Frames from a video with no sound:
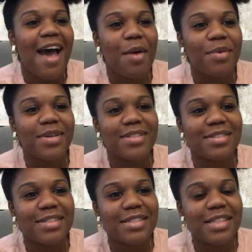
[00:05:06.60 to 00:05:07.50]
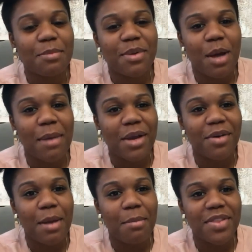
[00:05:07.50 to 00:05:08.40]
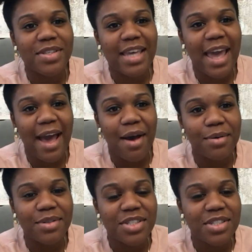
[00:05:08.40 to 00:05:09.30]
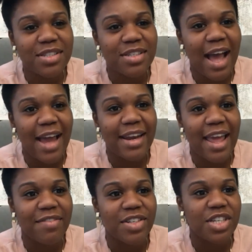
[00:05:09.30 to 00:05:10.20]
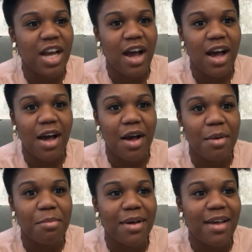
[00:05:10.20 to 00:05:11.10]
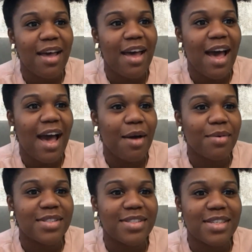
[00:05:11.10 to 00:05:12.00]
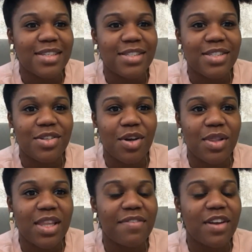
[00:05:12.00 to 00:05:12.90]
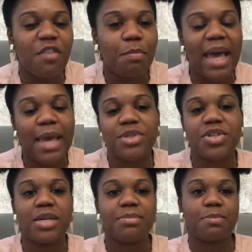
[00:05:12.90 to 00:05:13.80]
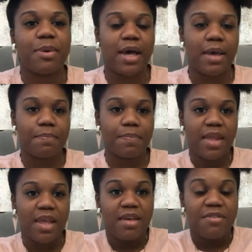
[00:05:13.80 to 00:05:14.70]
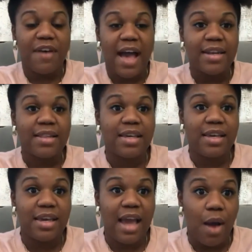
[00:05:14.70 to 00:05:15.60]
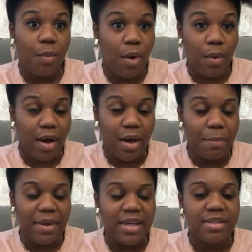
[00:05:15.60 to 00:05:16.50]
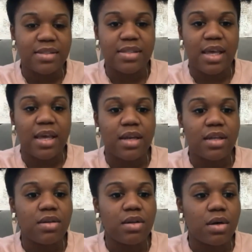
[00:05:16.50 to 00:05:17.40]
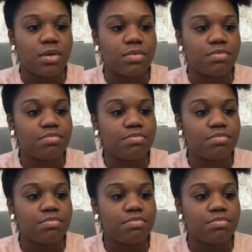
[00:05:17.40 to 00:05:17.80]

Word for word: I was sleeping on my grandmother's couch. I didn't have a job. I was just, you know, living off pipe dreams. But finally, I woke up and said, you know,